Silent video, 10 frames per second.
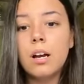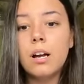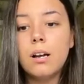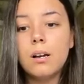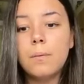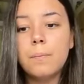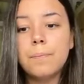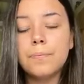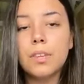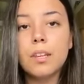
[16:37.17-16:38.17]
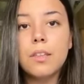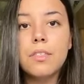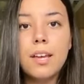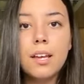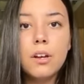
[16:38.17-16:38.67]
Um,
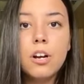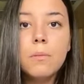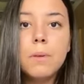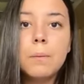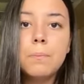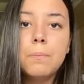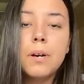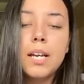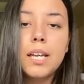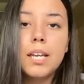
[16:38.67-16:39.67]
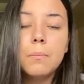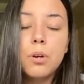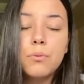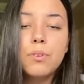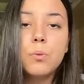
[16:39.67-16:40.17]
thank God my, my
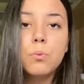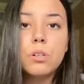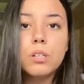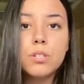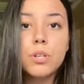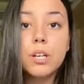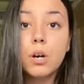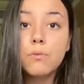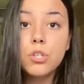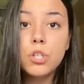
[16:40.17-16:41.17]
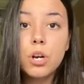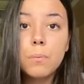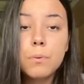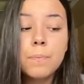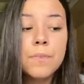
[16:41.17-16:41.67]
boyfriend works on a coffee
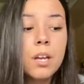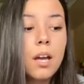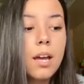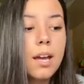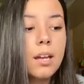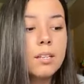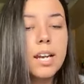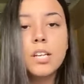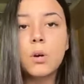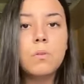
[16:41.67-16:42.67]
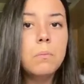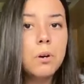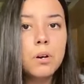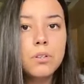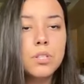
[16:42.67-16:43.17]
shop, and I know the
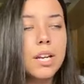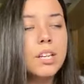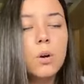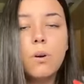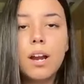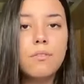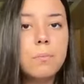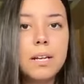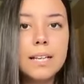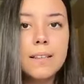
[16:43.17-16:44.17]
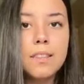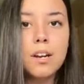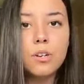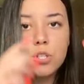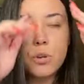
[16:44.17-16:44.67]
boss, I know everybody
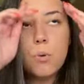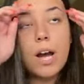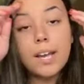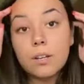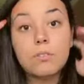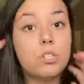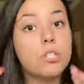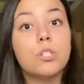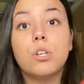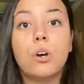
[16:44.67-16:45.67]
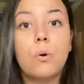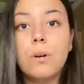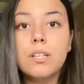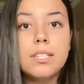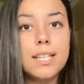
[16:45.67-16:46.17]
there, so I could just go
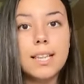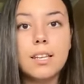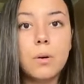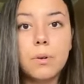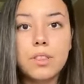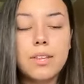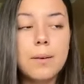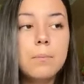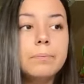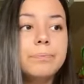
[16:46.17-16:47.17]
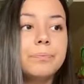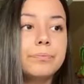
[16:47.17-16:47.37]
and sit there with him.